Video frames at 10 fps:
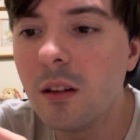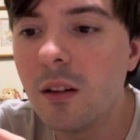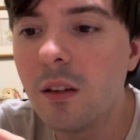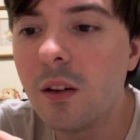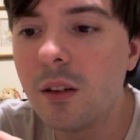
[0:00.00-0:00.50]

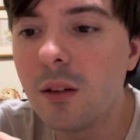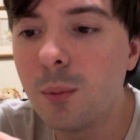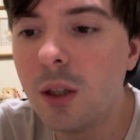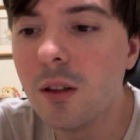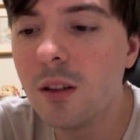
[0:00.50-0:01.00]
the
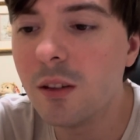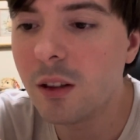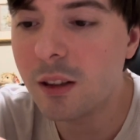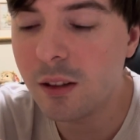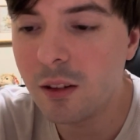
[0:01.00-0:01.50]
appearance,
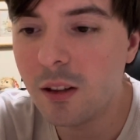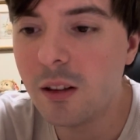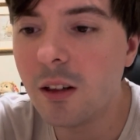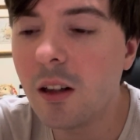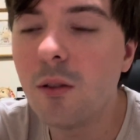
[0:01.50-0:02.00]
like I said,
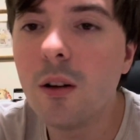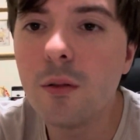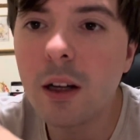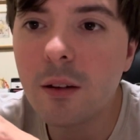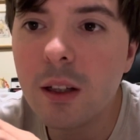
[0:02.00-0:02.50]
and I love
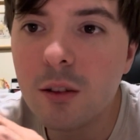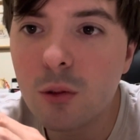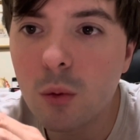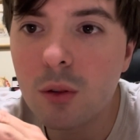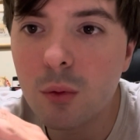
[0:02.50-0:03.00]
how each
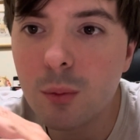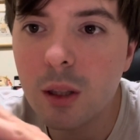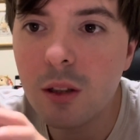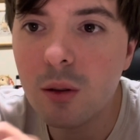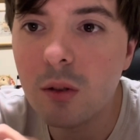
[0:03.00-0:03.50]
one would be
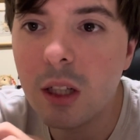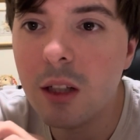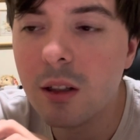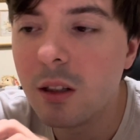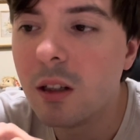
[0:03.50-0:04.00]
unique,